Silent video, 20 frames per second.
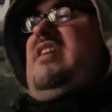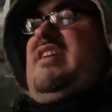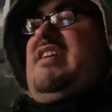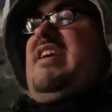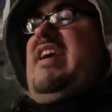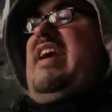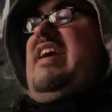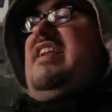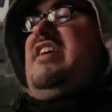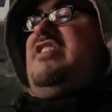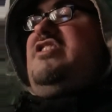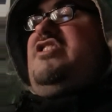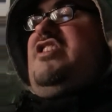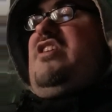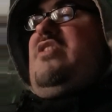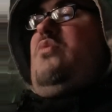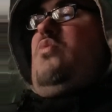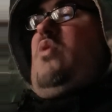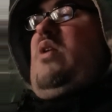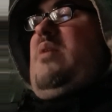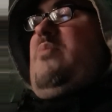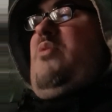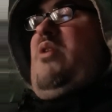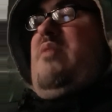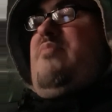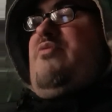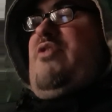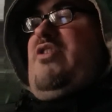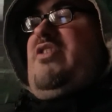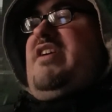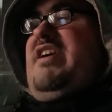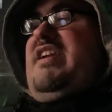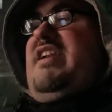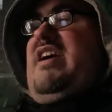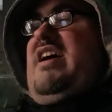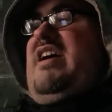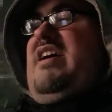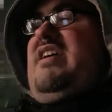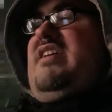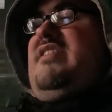Can't endure one more broken
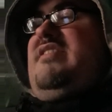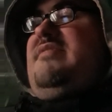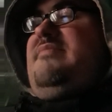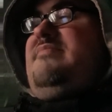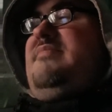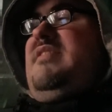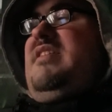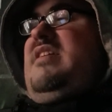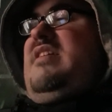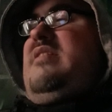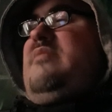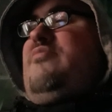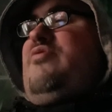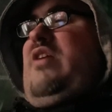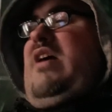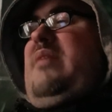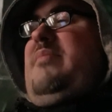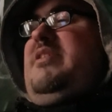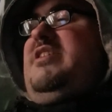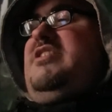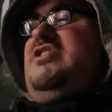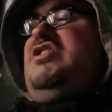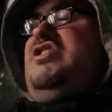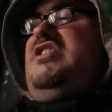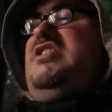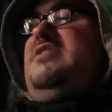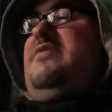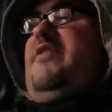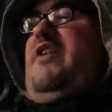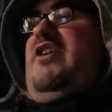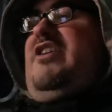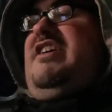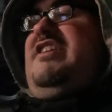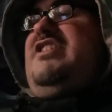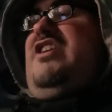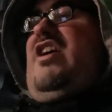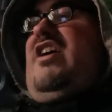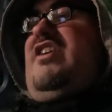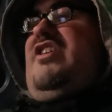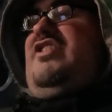promise. She's focused
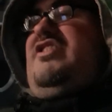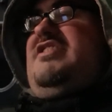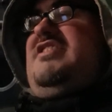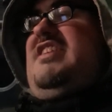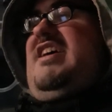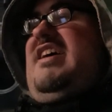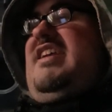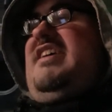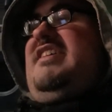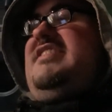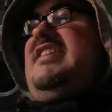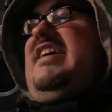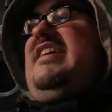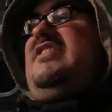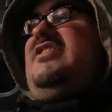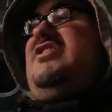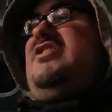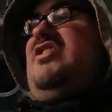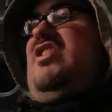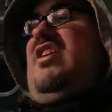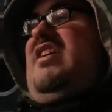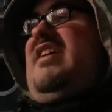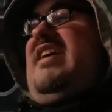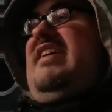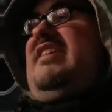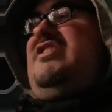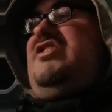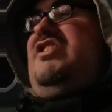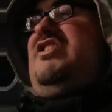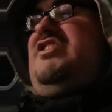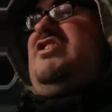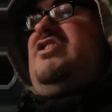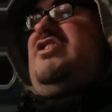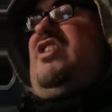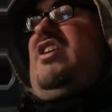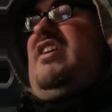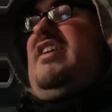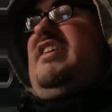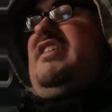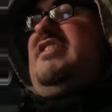on her studies and
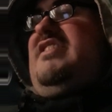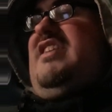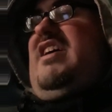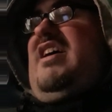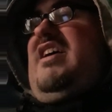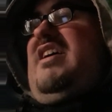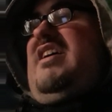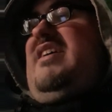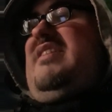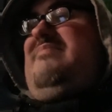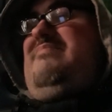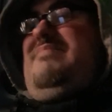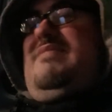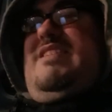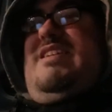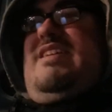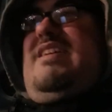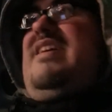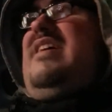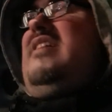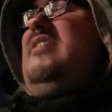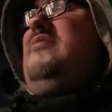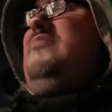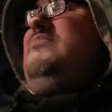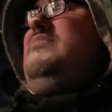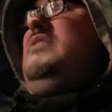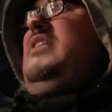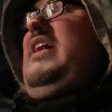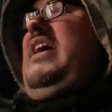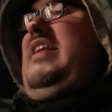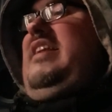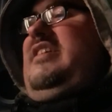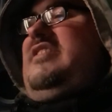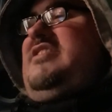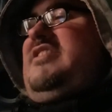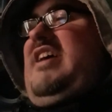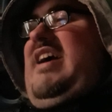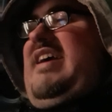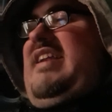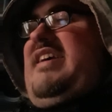starting an
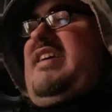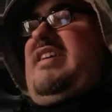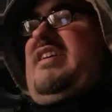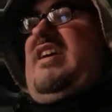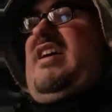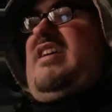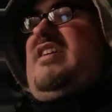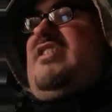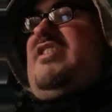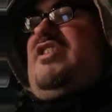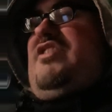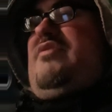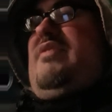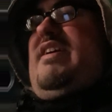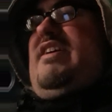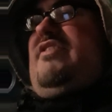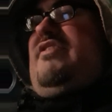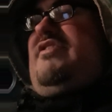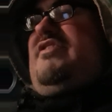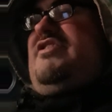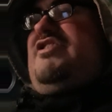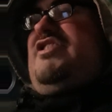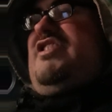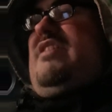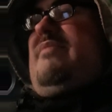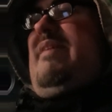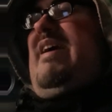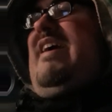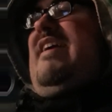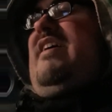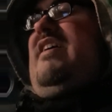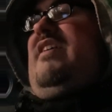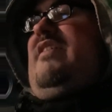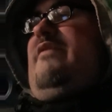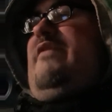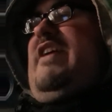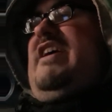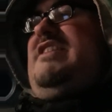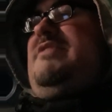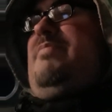exciting new internship at
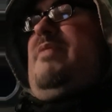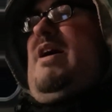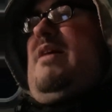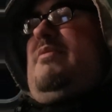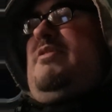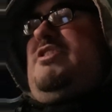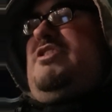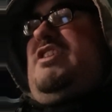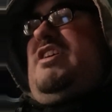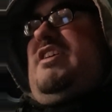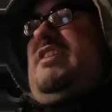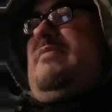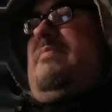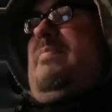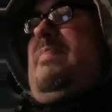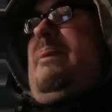Advanced Publishing.